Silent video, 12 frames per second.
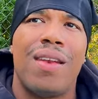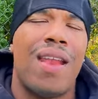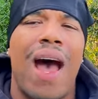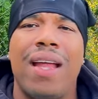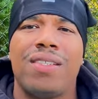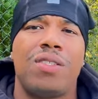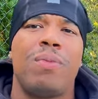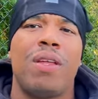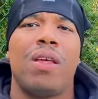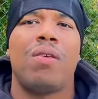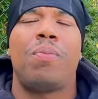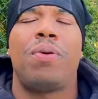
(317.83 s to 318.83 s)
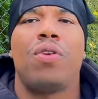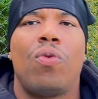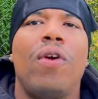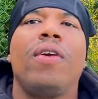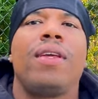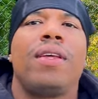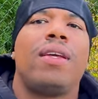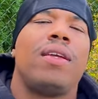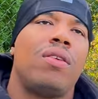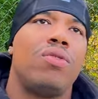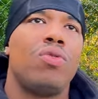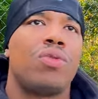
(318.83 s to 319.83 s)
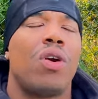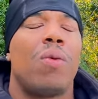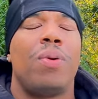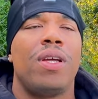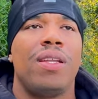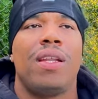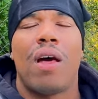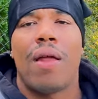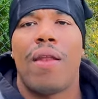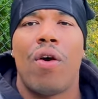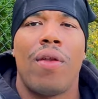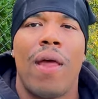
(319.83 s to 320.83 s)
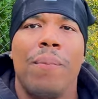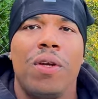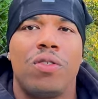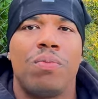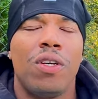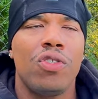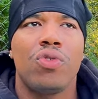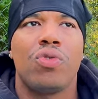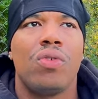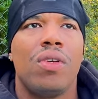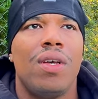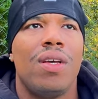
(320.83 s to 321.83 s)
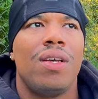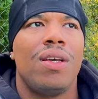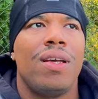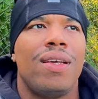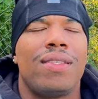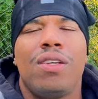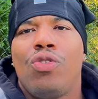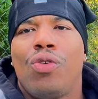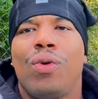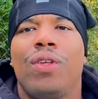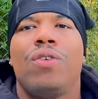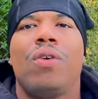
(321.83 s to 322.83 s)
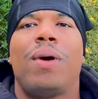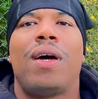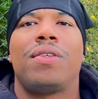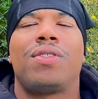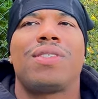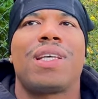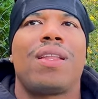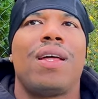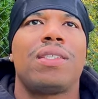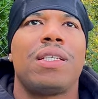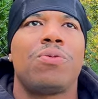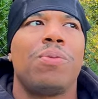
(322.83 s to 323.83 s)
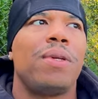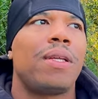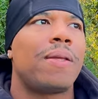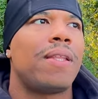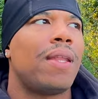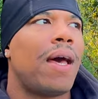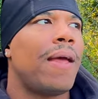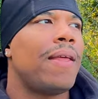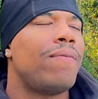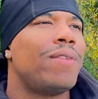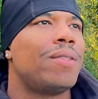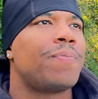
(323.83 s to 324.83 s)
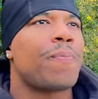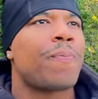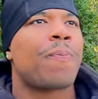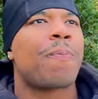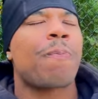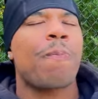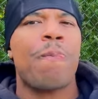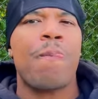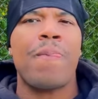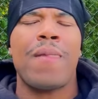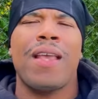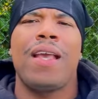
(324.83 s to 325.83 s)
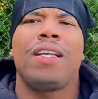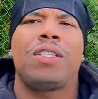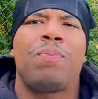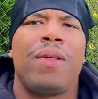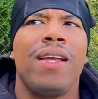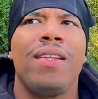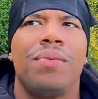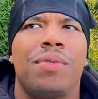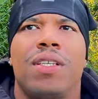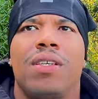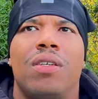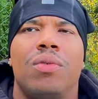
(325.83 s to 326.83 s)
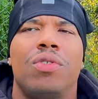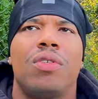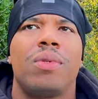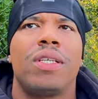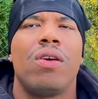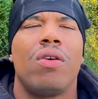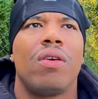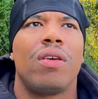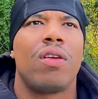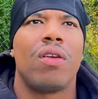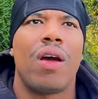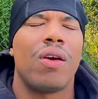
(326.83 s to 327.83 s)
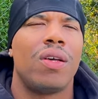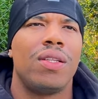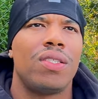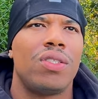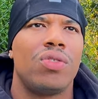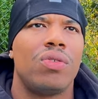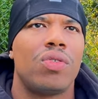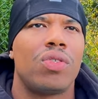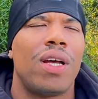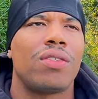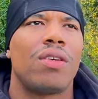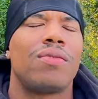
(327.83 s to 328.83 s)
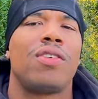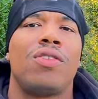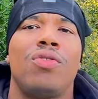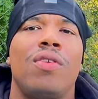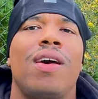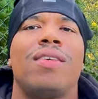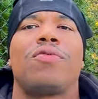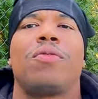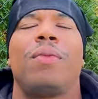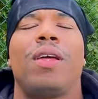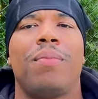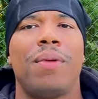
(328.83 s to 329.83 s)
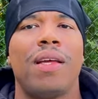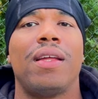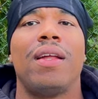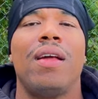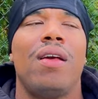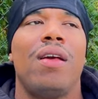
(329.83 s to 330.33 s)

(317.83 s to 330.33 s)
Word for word: not just being able to put the work in, you know what I'm saying, or put it on that much muscle, it's nothing you can really do about it. So it's like a lot of times women cannot even explain themselves, you know what I'm saying, or you're not going to listen to it. So that's why I'm telling you guys from man to man